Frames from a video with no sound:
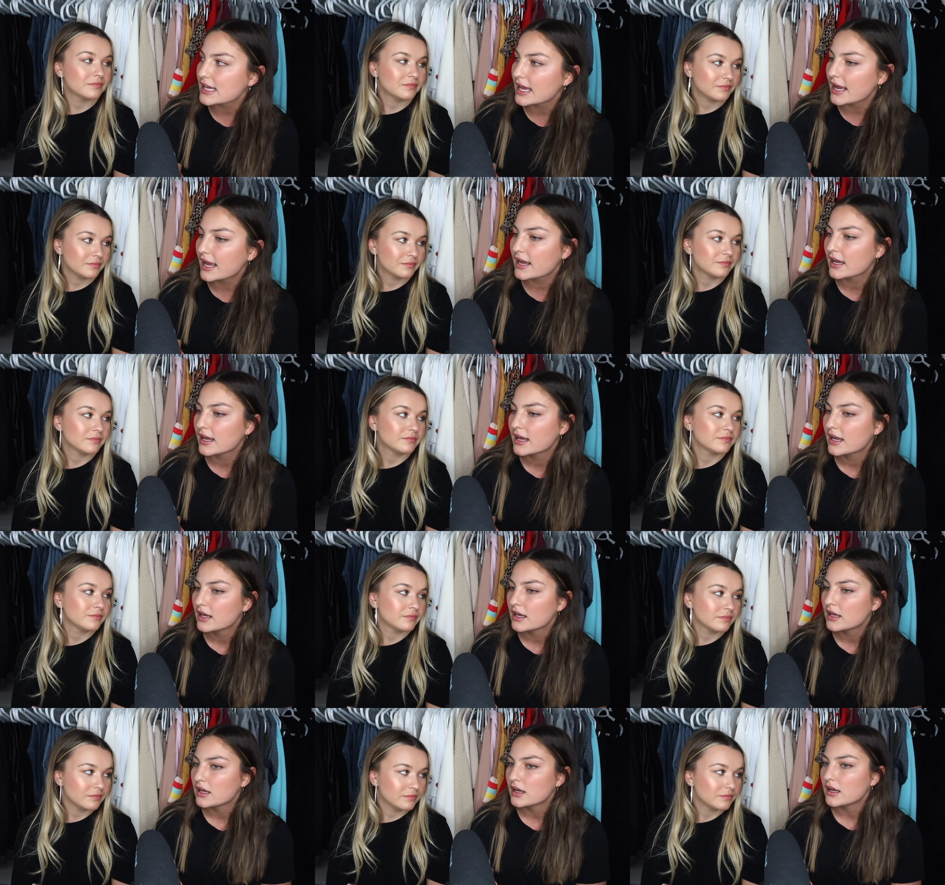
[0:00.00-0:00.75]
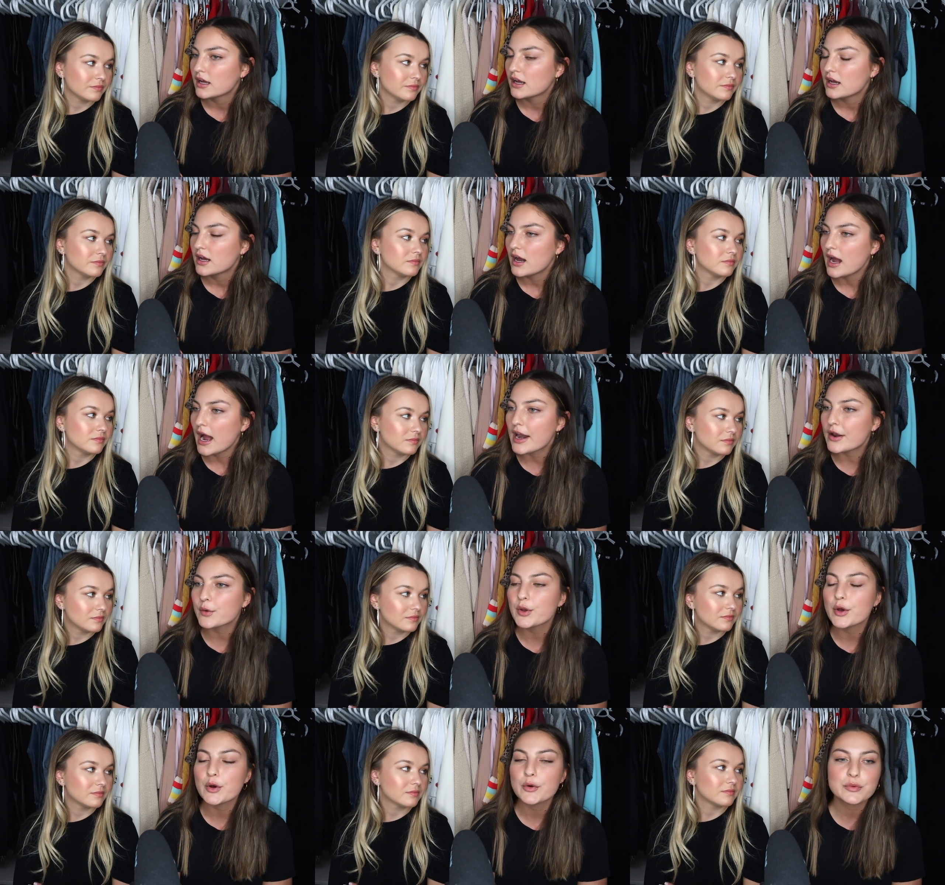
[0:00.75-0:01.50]
Speaker 1: Like I
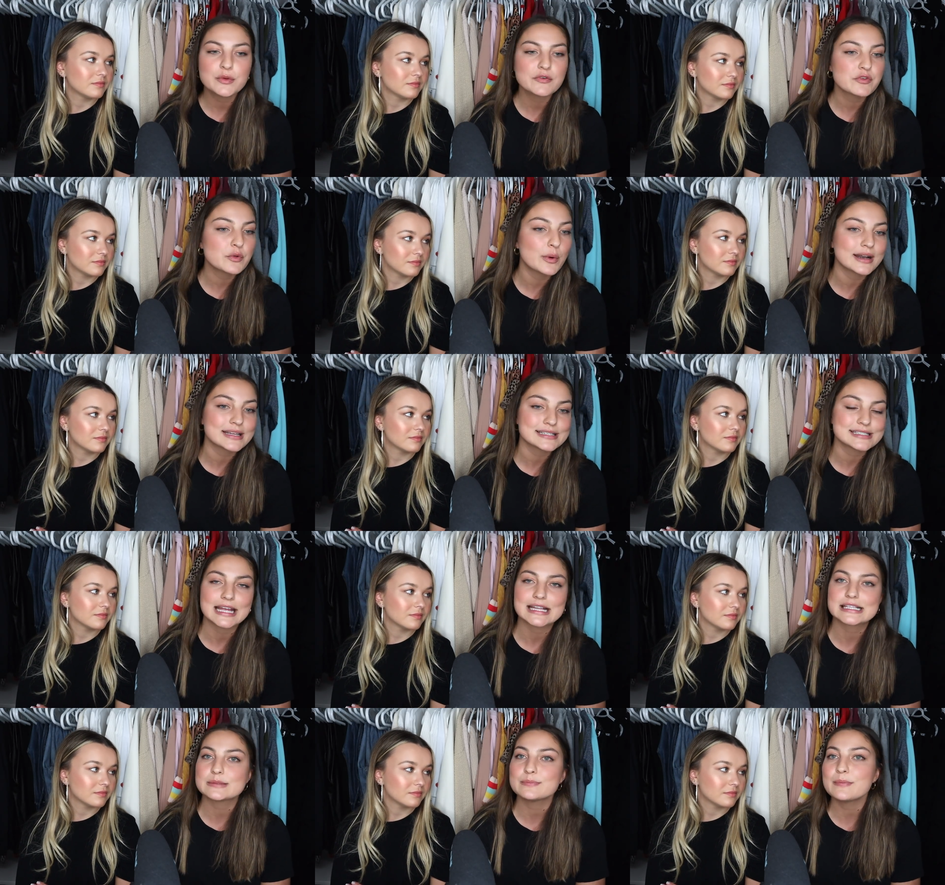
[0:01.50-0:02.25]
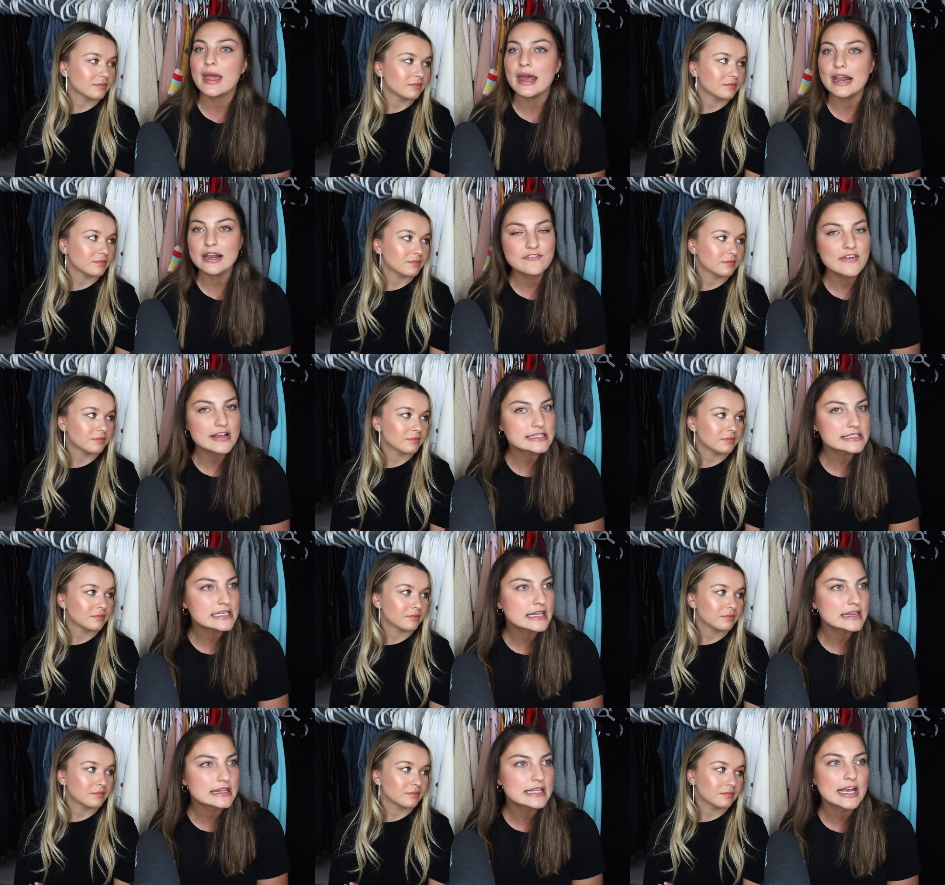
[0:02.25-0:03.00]
don't know if you want to say it's
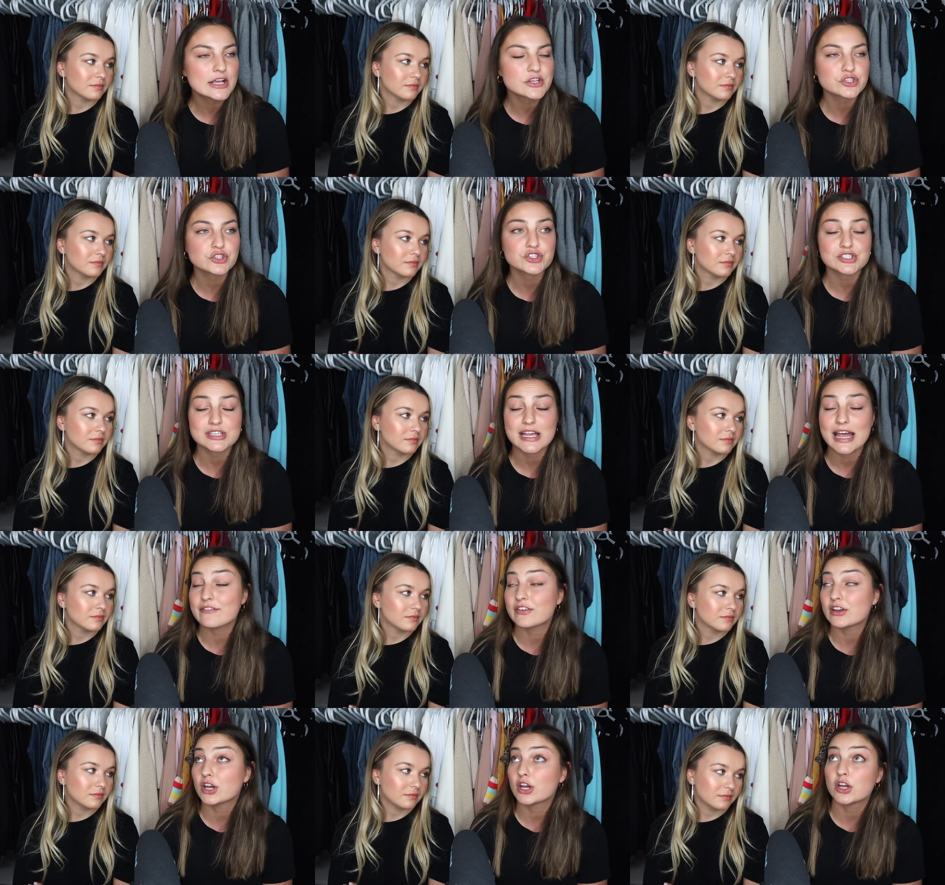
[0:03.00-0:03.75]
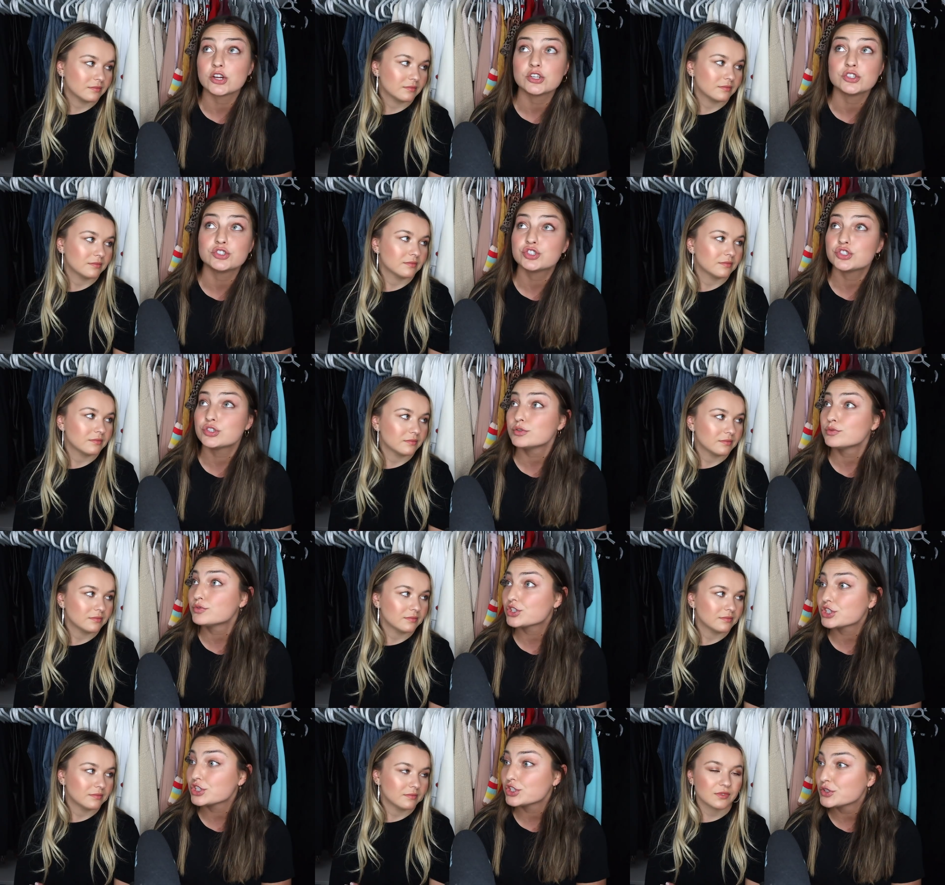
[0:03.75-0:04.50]
manifesting things or just having a good
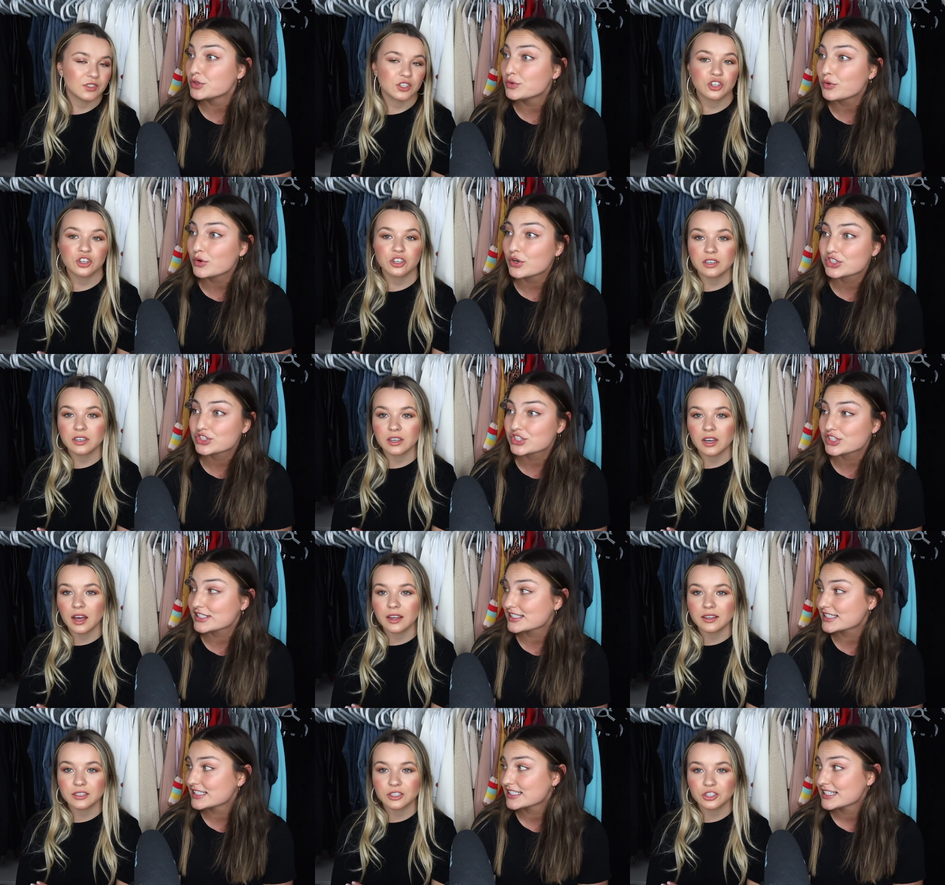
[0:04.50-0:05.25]
juju. She or does.